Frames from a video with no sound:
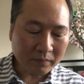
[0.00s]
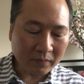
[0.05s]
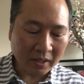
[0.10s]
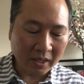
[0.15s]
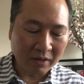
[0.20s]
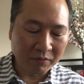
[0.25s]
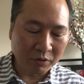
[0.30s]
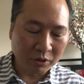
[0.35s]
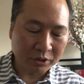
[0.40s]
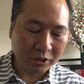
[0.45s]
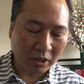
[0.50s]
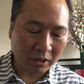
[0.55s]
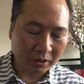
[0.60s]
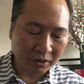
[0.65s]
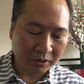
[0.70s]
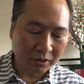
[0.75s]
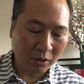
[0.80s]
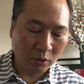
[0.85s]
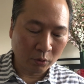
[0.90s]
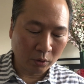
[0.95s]
if you're talking to
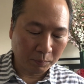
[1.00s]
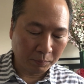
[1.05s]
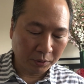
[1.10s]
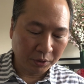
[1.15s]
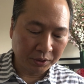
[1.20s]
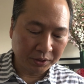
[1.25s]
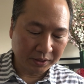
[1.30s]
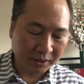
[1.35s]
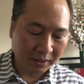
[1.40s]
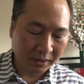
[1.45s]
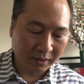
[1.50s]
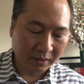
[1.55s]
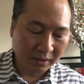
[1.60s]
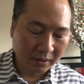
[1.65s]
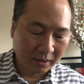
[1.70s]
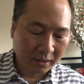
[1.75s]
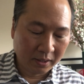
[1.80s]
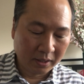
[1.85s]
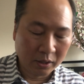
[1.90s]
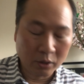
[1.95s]
an older person,
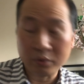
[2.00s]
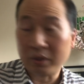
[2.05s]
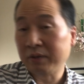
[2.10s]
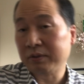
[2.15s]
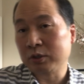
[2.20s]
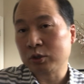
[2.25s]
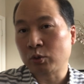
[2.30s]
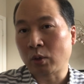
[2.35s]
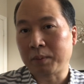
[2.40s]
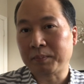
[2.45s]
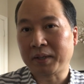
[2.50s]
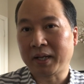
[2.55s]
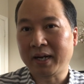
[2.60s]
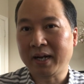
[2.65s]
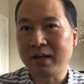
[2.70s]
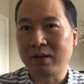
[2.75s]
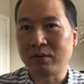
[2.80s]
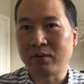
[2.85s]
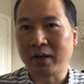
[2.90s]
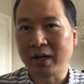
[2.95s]
you'd have to swap that
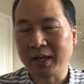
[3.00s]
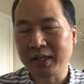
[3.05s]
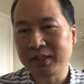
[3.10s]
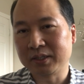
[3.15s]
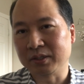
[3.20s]
out, right?